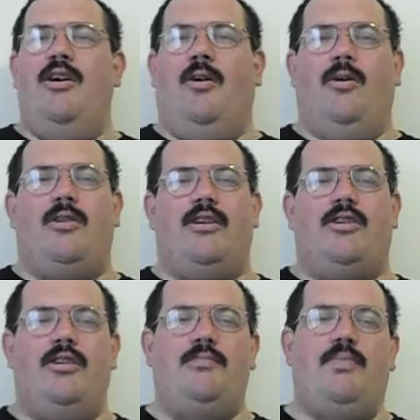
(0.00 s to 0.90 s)
or it
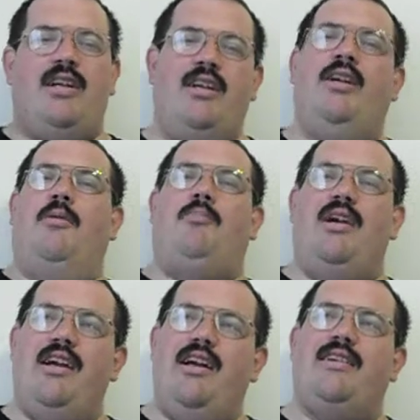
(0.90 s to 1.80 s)
could be
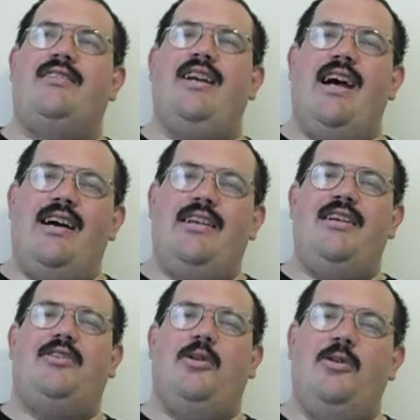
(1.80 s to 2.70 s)
Big
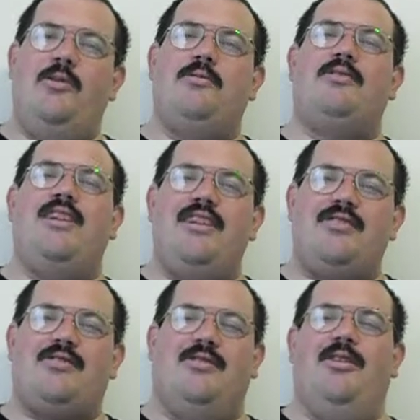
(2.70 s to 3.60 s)
Daddy Cool
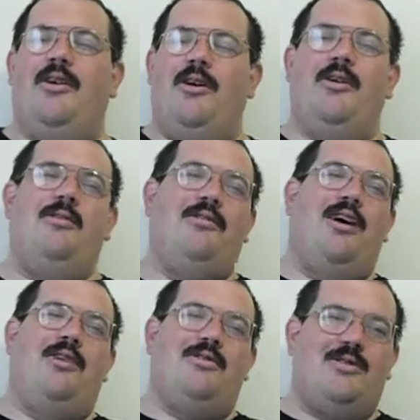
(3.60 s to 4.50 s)
Diesel. Who
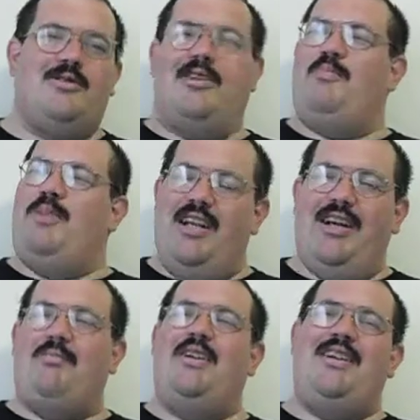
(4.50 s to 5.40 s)
knows? Who's gonna beat
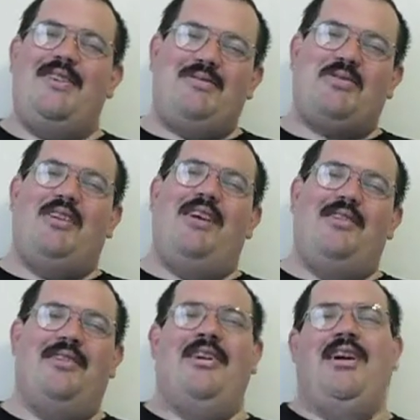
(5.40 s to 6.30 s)
up Heath
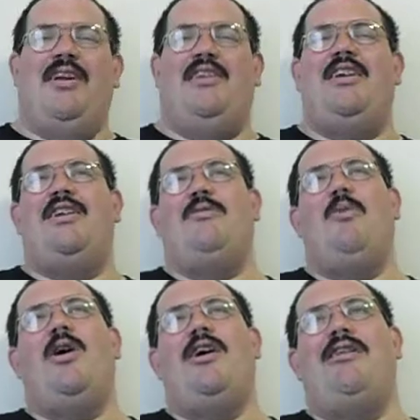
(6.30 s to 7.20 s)
Slater, the
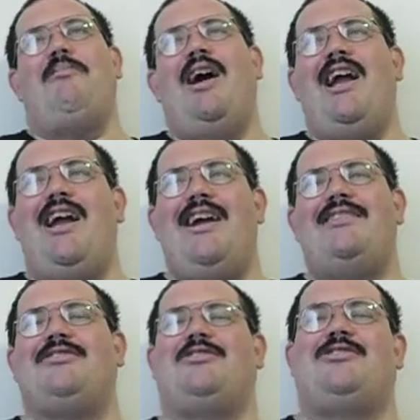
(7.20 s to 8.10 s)
one-man
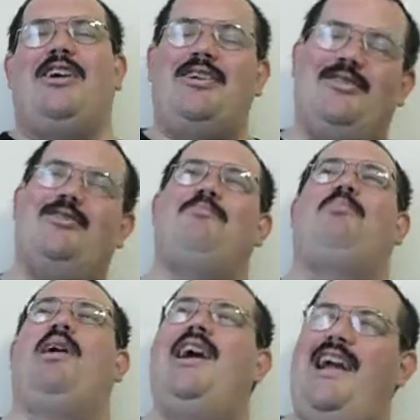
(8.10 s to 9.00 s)
Southern
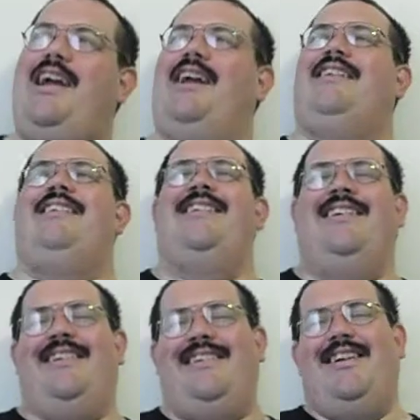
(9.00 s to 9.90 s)
band?
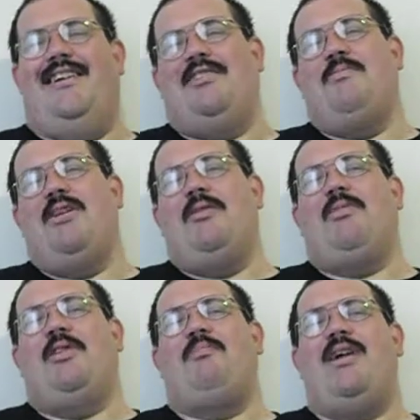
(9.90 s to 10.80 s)
Yeah, you better
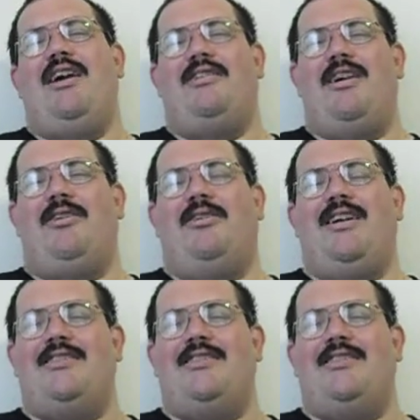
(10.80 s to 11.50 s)
put a Band-Aid on that,